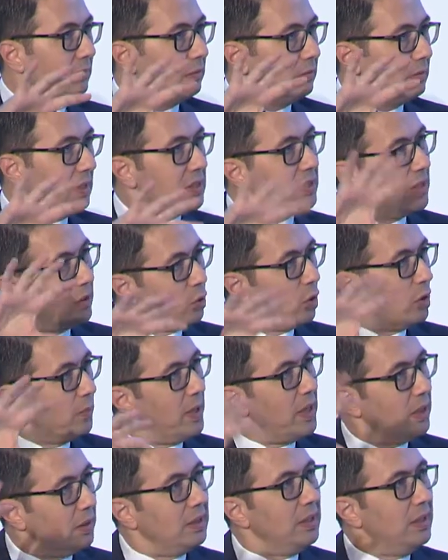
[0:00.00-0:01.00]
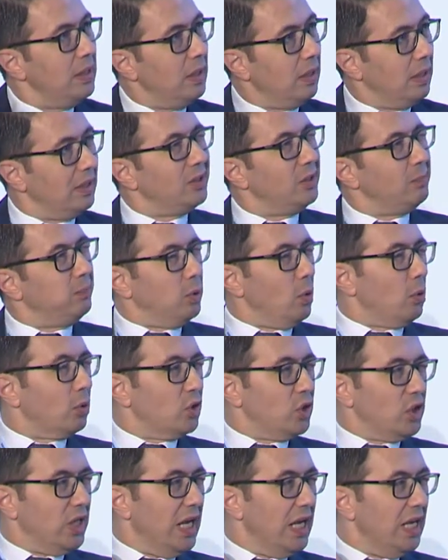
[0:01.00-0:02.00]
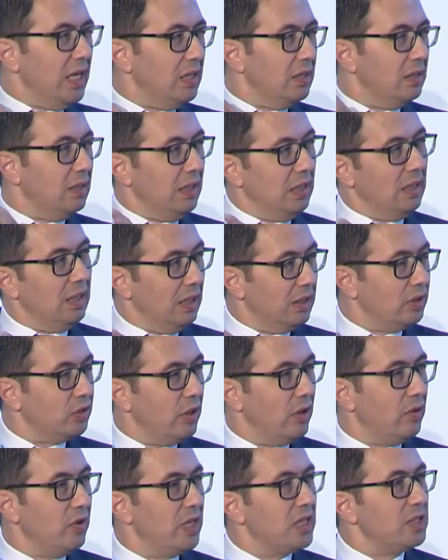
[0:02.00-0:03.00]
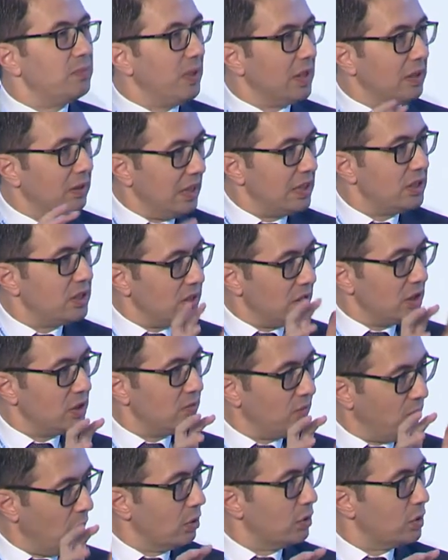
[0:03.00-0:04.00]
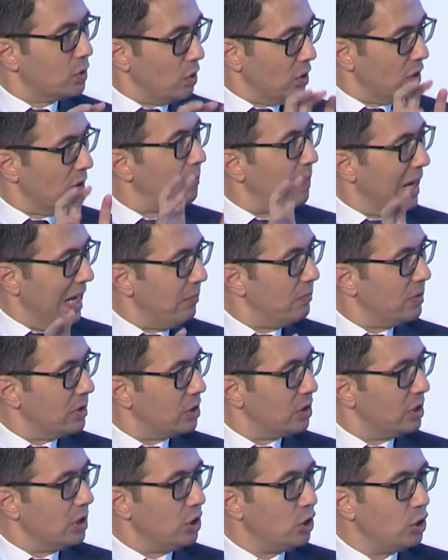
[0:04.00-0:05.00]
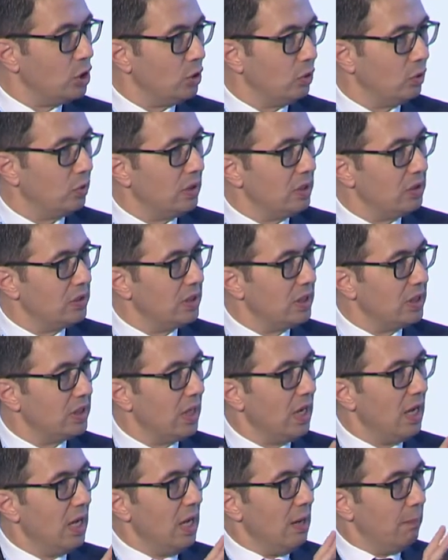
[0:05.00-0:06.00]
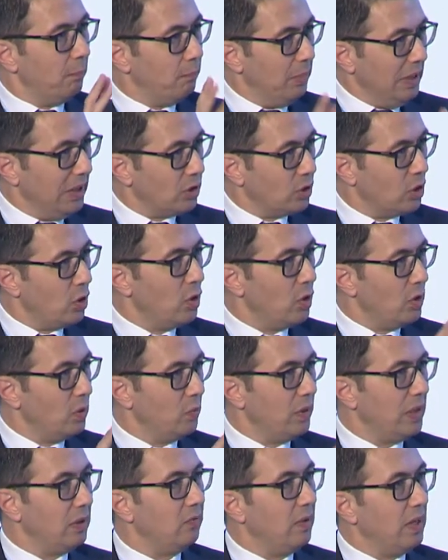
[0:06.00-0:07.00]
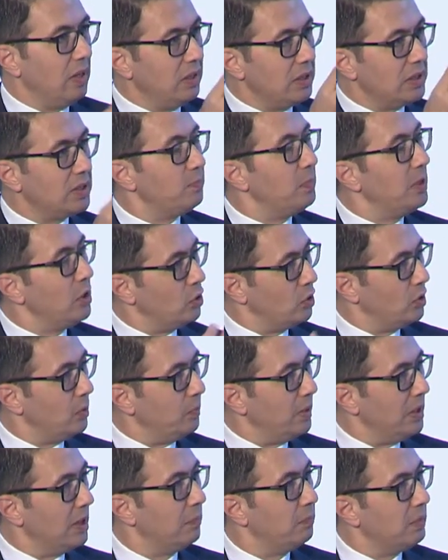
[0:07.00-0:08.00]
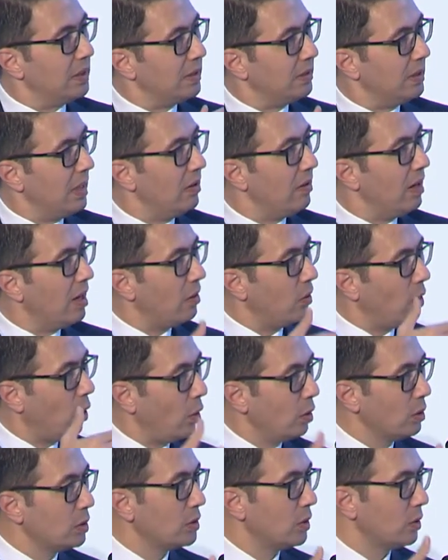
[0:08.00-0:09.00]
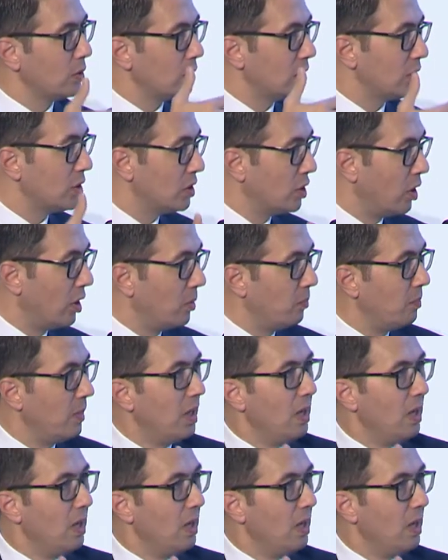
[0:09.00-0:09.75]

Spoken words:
let's not talk about the other blockchain in other areas, but let's just focus on the payments issue. There's this Bitcoin where it's peer-to-peer, but there are also some